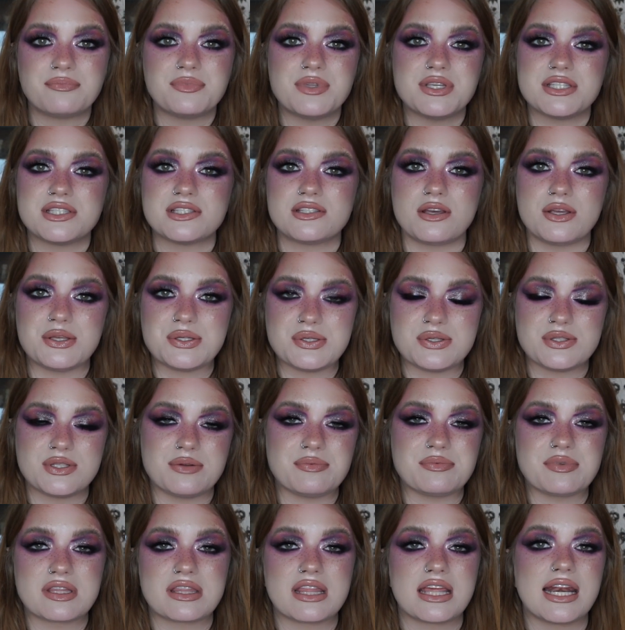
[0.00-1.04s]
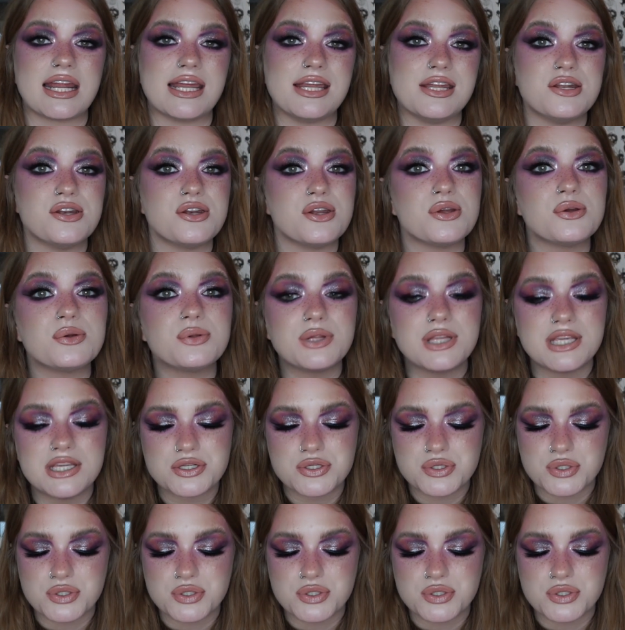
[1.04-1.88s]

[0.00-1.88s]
This is also something that I newly